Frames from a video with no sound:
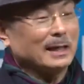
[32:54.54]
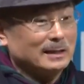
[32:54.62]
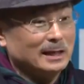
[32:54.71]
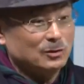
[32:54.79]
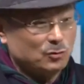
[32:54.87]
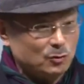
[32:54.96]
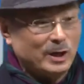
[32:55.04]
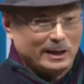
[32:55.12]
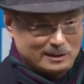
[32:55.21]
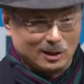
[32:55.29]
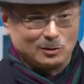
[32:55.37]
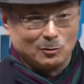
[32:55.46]
only network
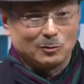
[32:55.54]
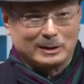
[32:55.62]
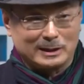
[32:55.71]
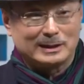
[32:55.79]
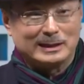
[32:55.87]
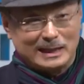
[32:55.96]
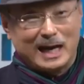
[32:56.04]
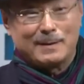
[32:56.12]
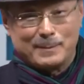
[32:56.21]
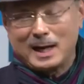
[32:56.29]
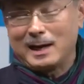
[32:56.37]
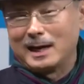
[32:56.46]
marketing business that they
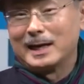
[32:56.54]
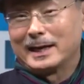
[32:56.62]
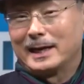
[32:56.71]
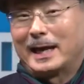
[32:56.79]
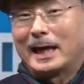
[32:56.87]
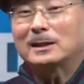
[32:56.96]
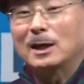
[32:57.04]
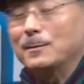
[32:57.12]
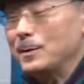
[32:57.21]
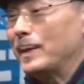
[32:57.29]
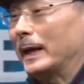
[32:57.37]
could actually get into.